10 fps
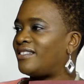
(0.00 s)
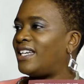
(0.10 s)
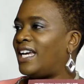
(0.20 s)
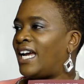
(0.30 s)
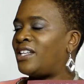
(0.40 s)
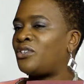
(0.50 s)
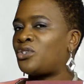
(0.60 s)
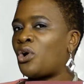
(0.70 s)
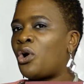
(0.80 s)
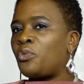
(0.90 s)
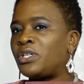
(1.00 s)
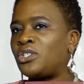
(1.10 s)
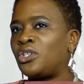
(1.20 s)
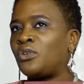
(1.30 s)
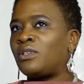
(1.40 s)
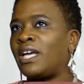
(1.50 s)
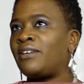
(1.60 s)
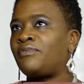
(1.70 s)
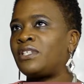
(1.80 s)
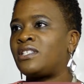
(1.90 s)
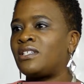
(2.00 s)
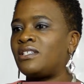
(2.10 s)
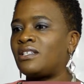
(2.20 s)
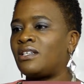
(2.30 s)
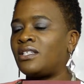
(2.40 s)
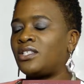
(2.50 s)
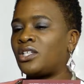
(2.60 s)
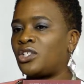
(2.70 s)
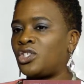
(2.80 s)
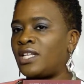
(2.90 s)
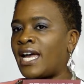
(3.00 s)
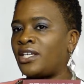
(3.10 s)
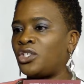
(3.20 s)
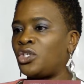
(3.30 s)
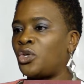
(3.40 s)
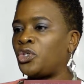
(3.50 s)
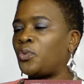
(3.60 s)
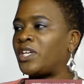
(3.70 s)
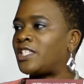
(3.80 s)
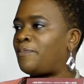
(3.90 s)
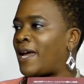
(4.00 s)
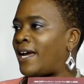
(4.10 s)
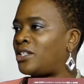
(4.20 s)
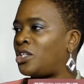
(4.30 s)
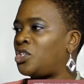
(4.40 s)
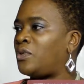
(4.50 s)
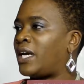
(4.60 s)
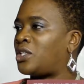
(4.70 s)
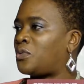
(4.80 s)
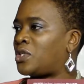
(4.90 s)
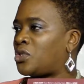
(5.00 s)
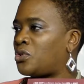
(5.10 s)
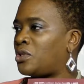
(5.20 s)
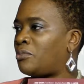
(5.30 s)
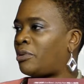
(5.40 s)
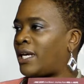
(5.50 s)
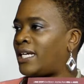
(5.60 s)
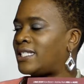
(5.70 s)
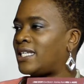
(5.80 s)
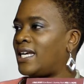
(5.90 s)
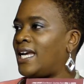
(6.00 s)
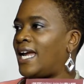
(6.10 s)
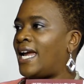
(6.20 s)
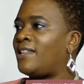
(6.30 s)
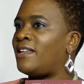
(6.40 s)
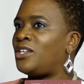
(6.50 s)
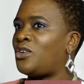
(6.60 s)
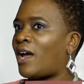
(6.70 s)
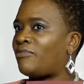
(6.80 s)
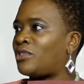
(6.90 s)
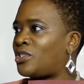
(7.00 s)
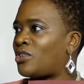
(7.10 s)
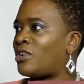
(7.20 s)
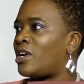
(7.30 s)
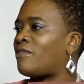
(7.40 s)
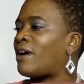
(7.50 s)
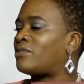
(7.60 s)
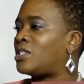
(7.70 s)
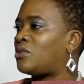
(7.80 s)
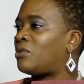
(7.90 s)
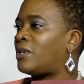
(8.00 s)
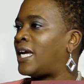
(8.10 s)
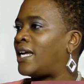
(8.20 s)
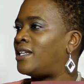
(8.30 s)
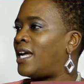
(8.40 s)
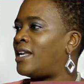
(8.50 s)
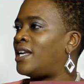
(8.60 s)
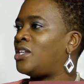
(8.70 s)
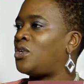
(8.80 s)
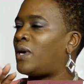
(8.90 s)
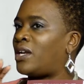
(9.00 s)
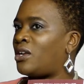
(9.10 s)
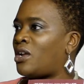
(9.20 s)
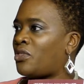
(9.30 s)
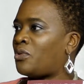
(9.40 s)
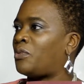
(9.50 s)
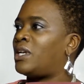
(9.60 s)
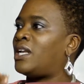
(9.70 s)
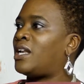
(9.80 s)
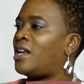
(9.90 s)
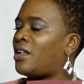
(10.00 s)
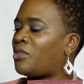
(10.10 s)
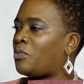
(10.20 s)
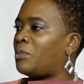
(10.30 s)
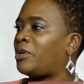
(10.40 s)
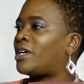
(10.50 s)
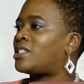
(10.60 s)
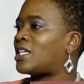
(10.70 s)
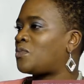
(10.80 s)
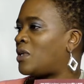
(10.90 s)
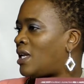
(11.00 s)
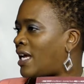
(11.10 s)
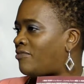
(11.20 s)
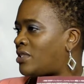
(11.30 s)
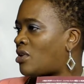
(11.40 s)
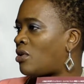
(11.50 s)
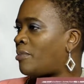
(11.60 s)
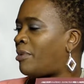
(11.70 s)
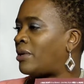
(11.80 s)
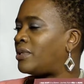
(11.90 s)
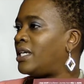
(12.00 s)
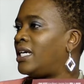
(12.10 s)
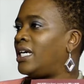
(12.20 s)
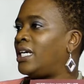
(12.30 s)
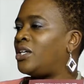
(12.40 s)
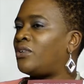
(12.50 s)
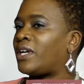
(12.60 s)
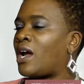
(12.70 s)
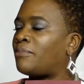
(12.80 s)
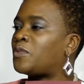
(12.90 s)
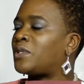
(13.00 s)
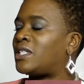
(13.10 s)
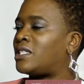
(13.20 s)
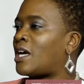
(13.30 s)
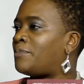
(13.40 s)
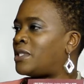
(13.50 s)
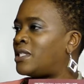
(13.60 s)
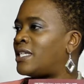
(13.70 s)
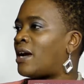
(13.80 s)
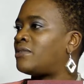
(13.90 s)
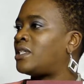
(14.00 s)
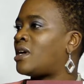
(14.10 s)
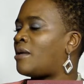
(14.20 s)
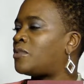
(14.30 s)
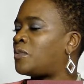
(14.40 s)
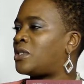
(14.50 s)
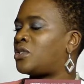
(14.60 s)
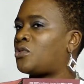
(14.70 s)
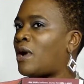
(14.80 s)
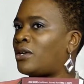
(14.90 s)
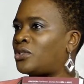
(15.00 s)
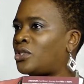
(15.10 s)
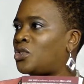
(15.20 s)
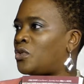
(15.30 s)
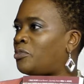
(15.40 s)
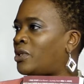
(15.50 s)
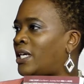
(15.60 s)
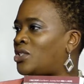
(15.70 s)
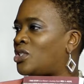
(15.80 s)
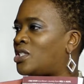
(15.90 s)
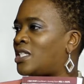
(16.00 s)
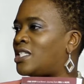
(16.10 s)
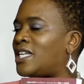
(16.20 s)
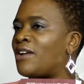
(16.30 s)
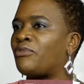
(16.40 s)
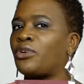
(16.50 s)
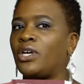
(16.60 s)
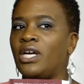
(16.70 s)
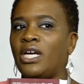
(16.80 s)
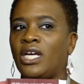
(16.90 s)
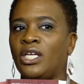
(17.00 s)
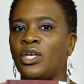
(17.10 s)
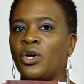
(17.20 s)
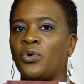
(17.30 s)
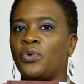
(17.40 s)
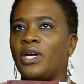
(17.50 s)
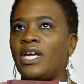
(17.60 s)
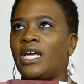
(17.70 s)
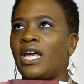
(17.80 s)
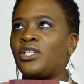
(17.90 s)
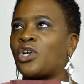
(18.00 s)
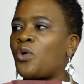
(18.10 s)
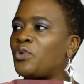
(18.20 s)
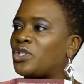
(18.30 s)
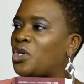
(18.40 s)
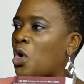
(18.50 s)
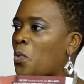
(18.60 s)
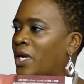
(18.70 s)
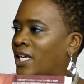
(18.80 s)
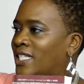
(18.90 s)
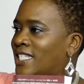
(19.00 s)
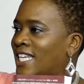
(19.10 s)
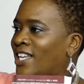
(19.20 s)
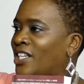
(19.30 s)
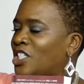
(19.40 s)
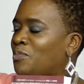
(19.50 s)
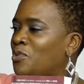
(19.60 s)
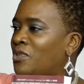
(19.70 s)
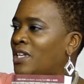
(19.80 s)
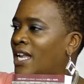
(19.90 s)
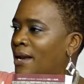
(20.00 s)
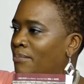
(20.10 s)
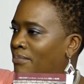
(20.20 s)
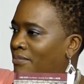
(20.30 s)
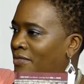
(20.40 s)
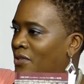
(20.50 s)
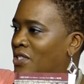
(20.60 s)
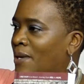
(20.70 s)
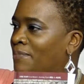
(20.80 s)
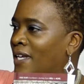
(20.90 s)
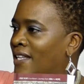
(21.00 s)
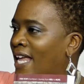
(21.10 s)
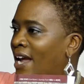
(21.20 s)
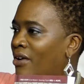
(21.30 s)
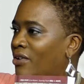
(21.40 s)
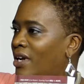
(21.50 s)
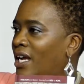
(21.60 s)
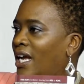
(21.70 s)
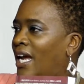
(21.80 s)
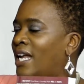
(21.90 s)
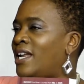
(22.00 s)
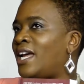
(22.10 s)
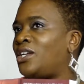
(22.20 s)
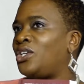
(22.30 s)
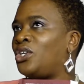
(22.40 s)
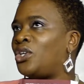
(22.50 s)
Mm-hmm. And there's always, life isn't as such that, you expand and you get to a certain place and then you have to start at ground zero again and then you hit another one and another one, because that's what life is all about. It comes with its ups and downs. It comes with its trials and tribulations. It's never, it's always going and sailing smooth, and then there's something there. And then,